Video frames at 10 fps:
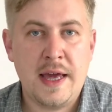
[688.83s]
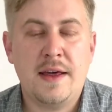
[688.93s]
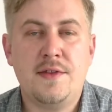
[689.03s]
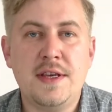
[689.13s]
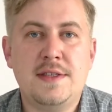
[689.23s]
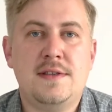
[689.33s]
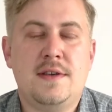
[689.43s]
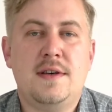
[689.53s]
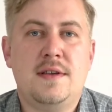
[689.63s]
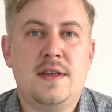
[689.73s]
This is
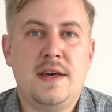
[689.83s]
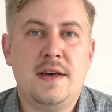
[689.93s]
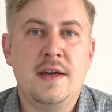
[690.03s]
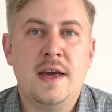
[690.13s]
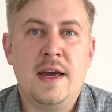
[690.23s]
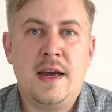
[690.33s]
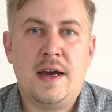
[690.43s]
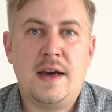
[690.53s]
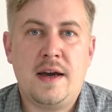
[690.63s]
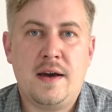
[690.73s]
the
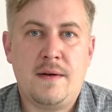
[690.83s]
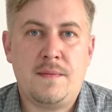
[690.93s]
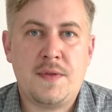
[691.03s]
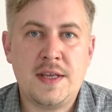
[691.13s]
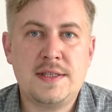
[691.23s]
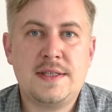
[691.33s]
it's